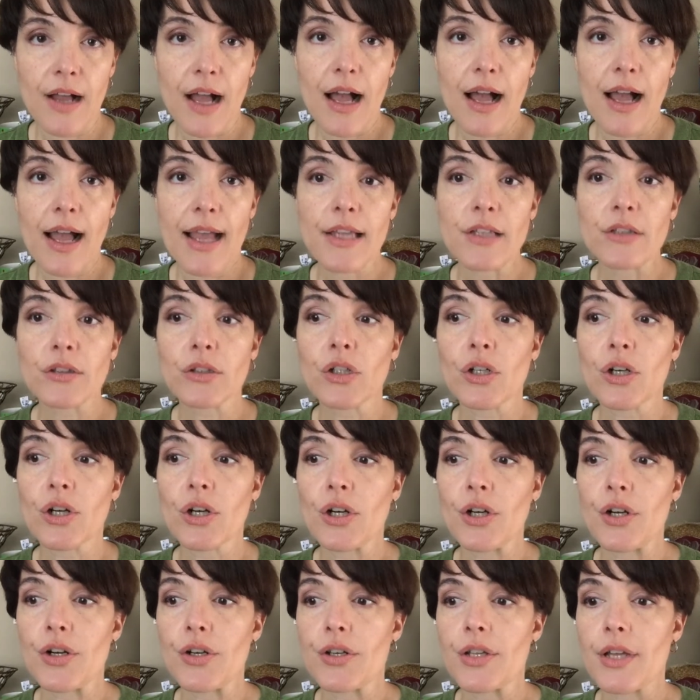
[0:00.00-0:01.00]
I
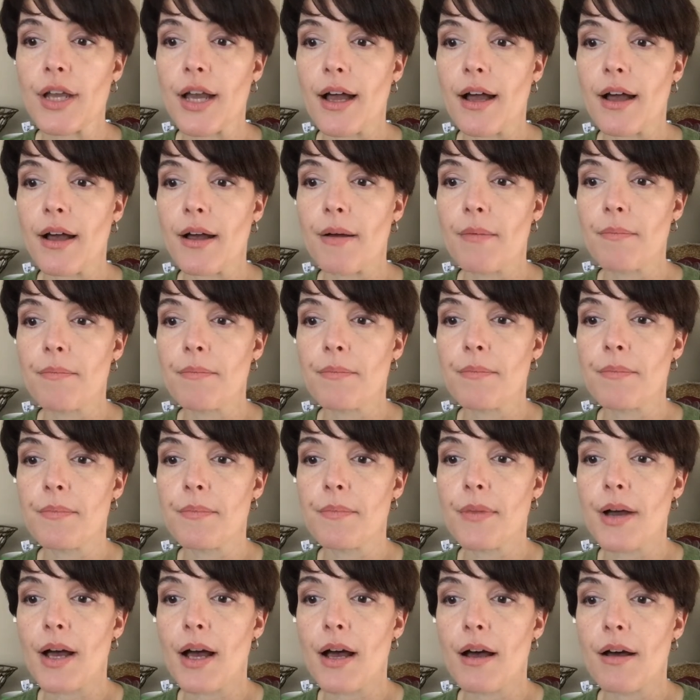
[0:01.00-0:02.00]
learned
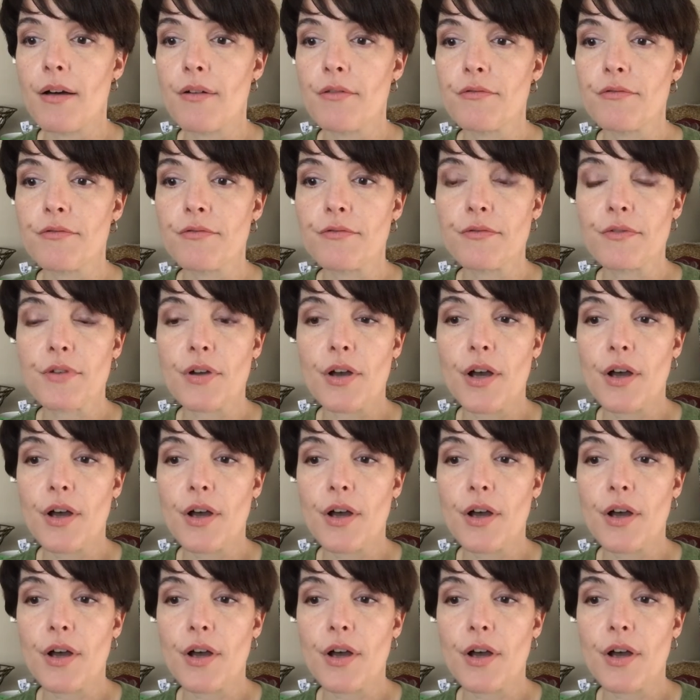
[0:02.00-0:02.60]
of